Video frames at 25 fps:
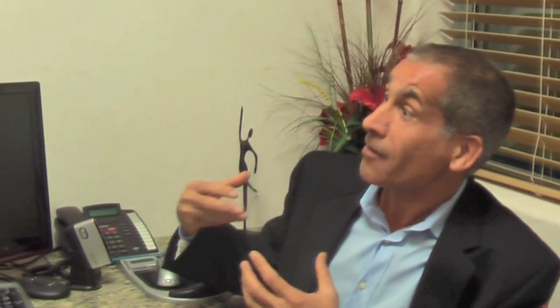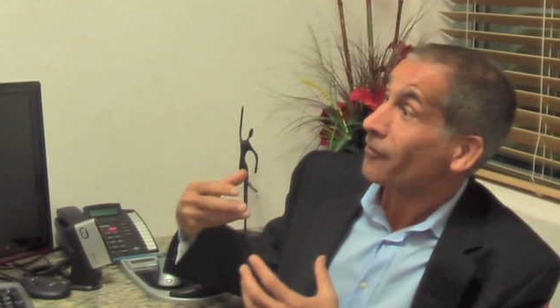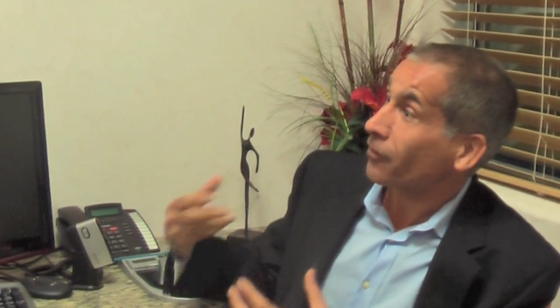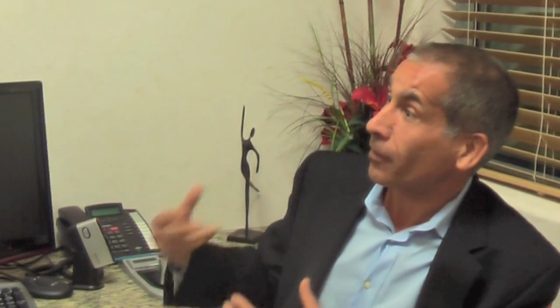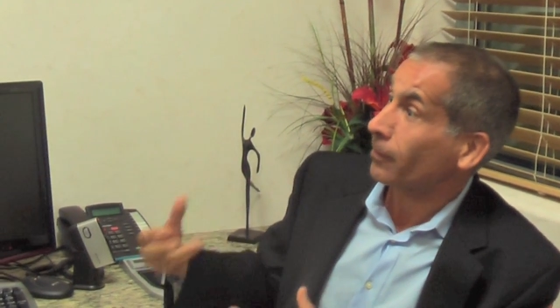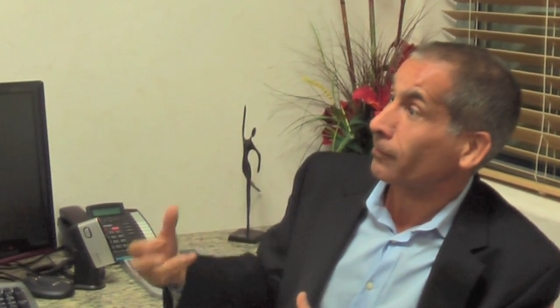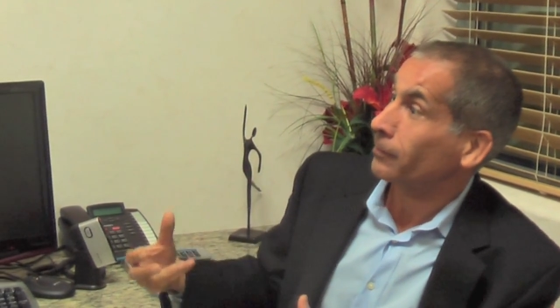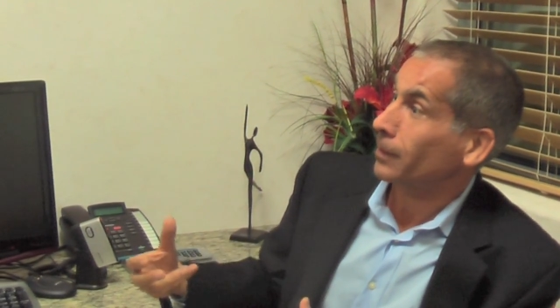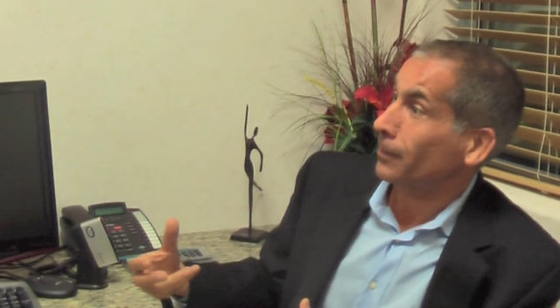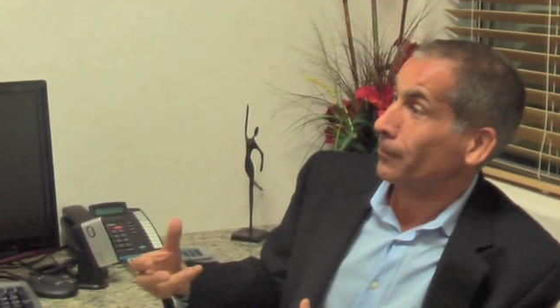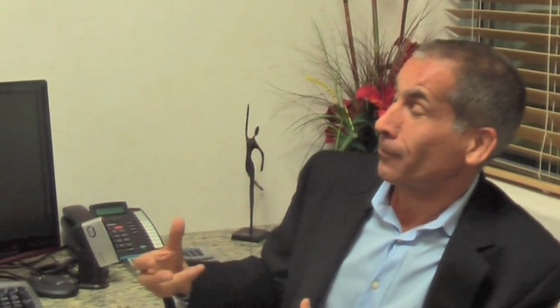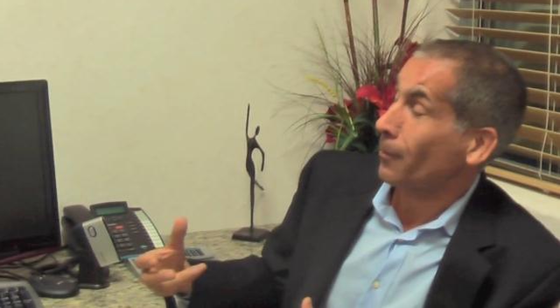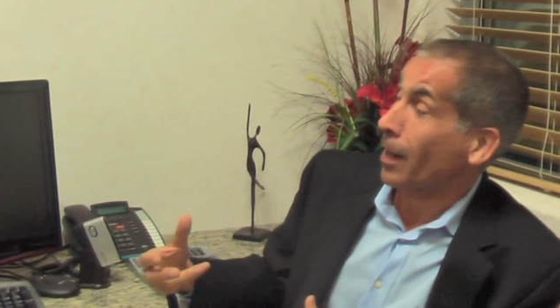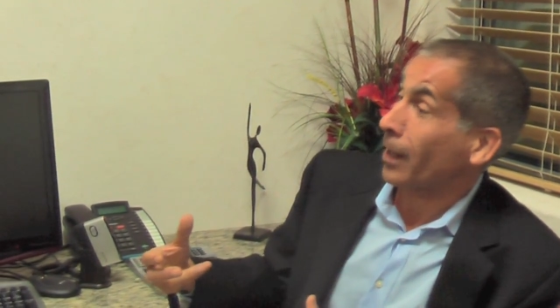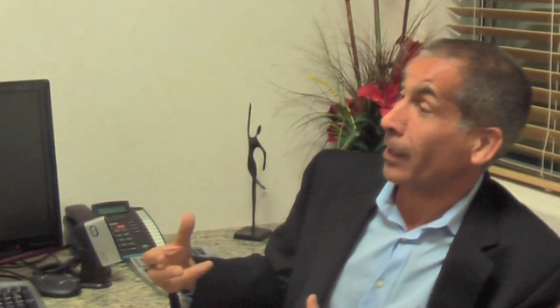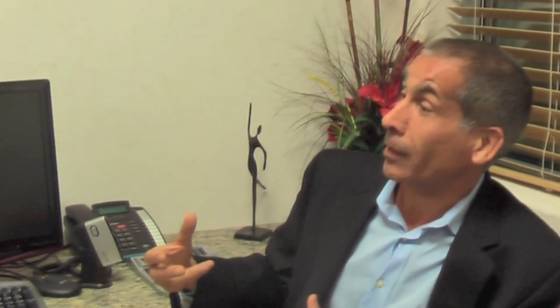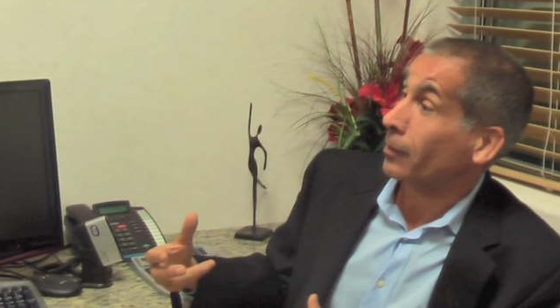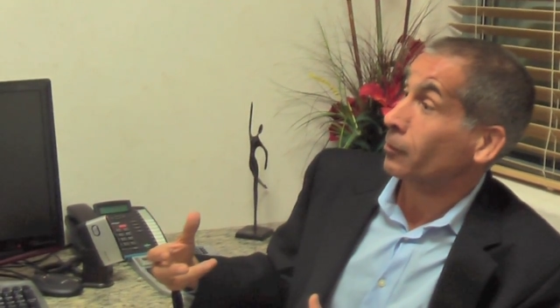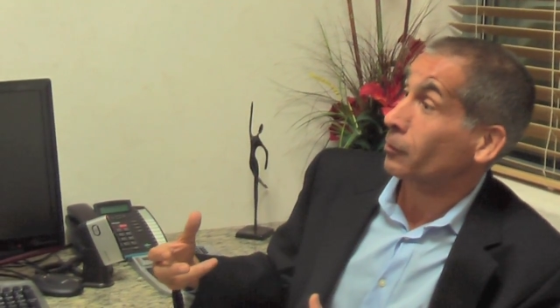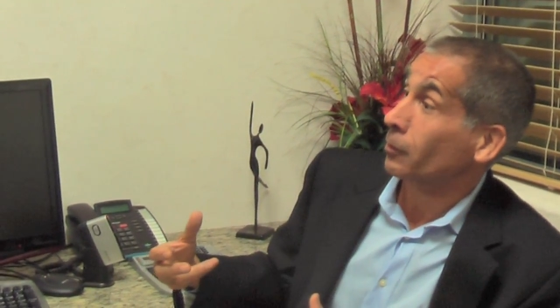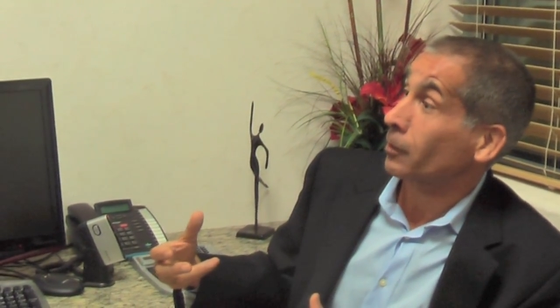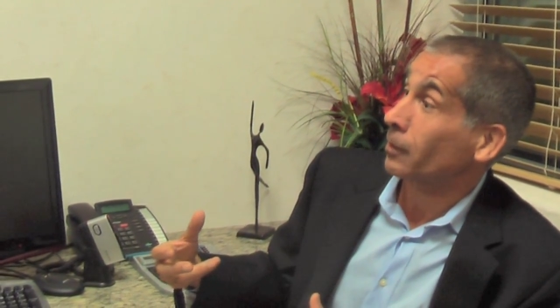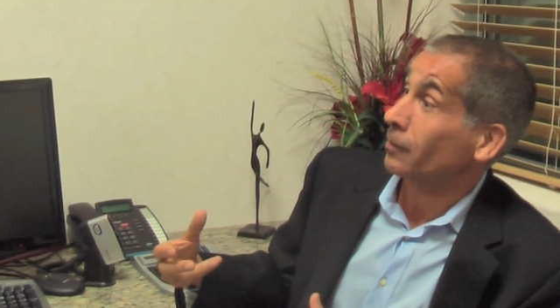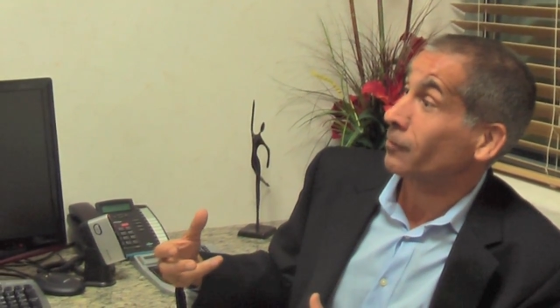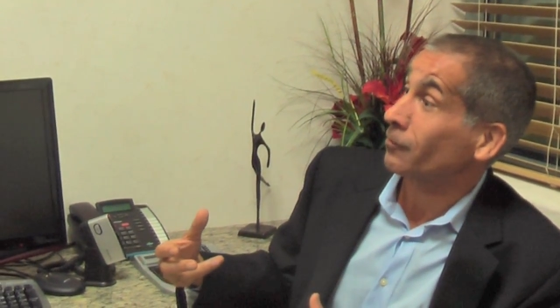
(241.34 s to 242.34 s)
from the
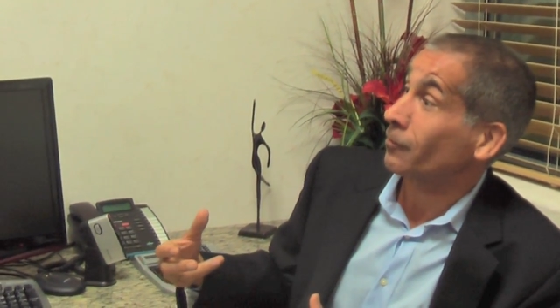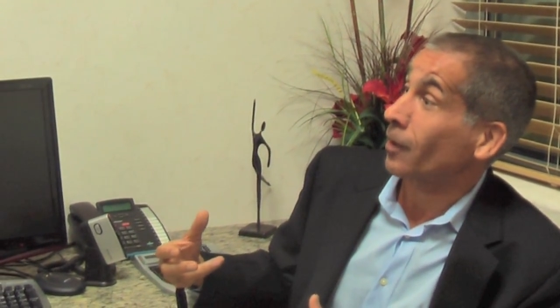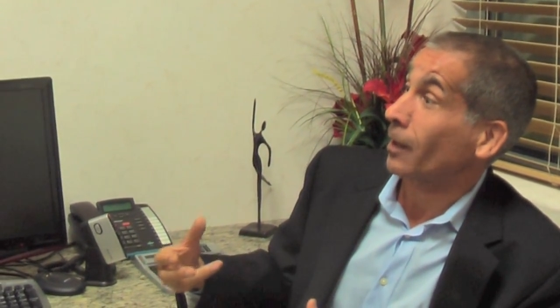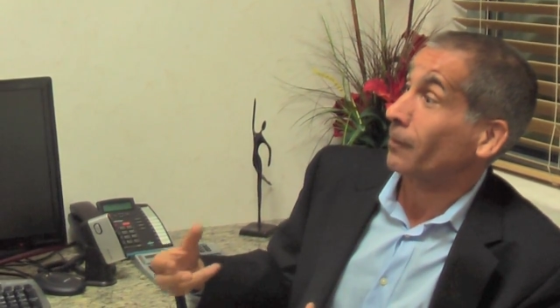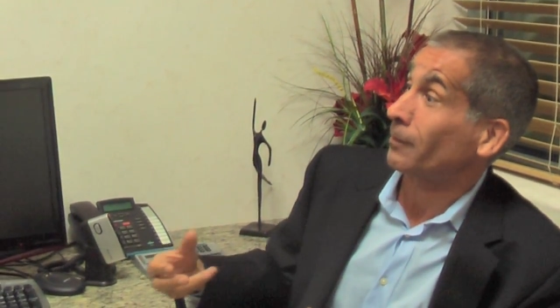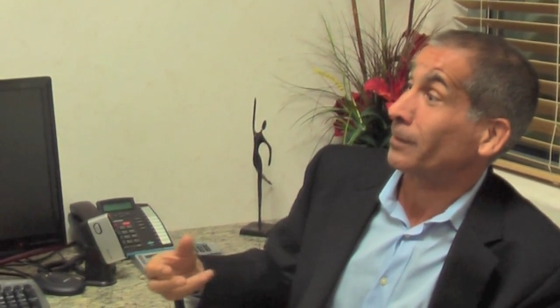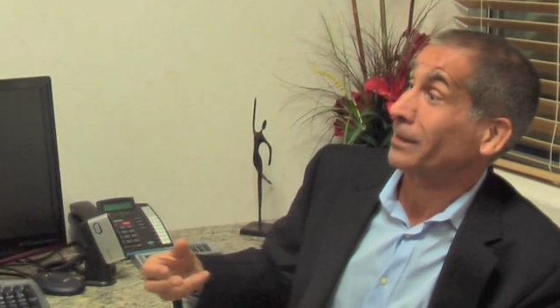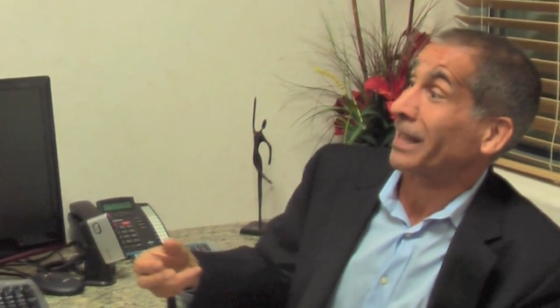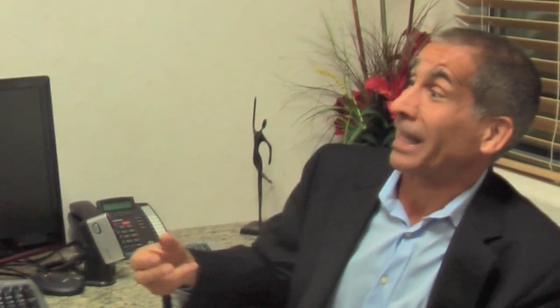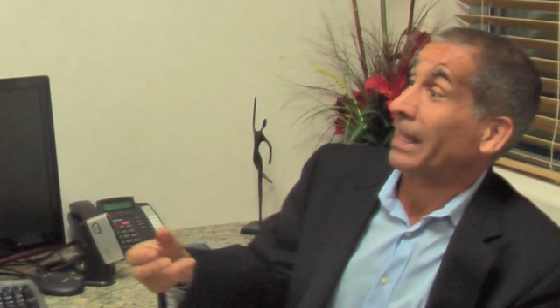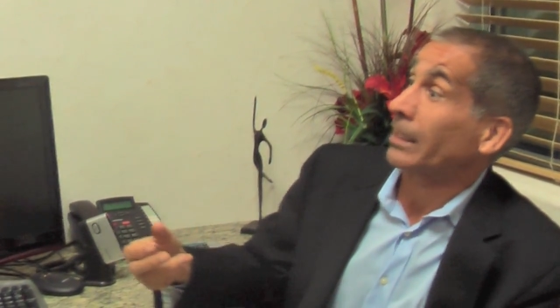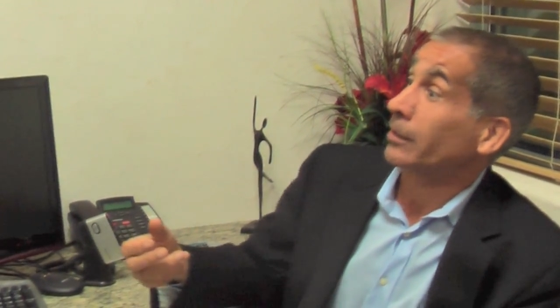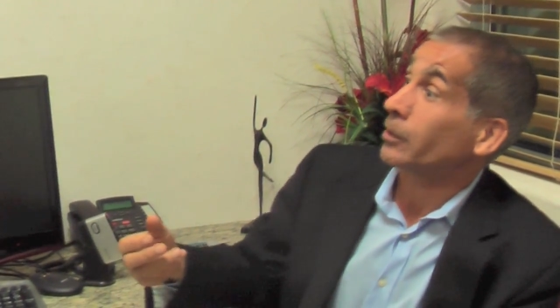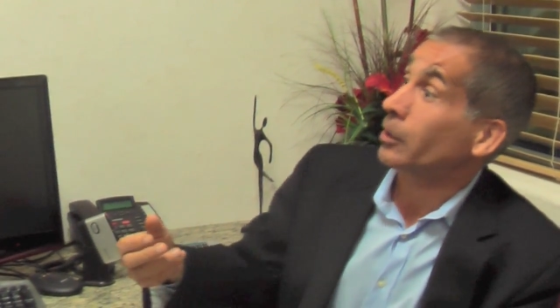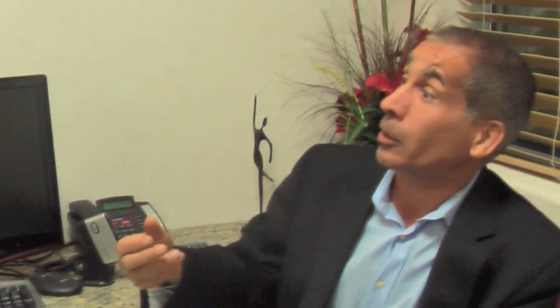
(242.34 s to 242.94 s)
microenvironment.